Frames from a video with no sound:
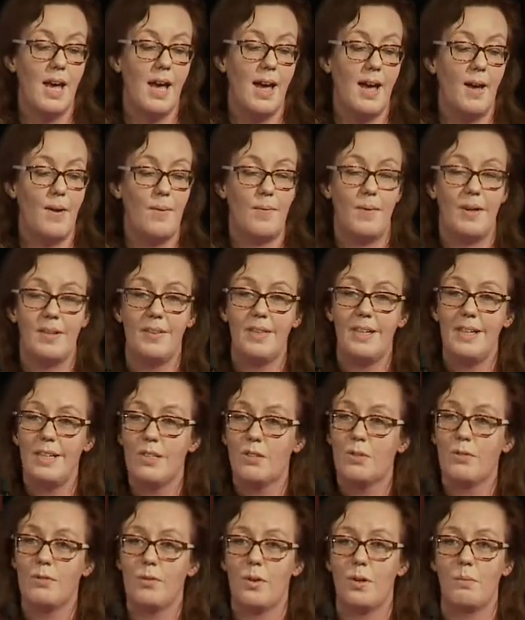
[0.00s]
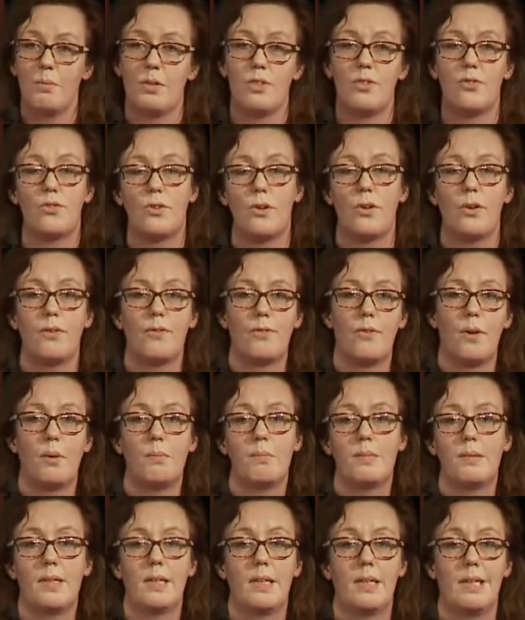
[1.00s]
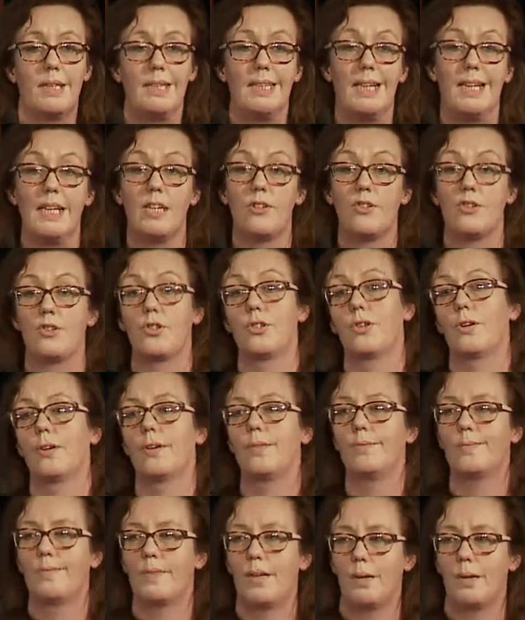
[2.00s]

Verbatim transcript: Um, and these are very much drawn from the, the literature.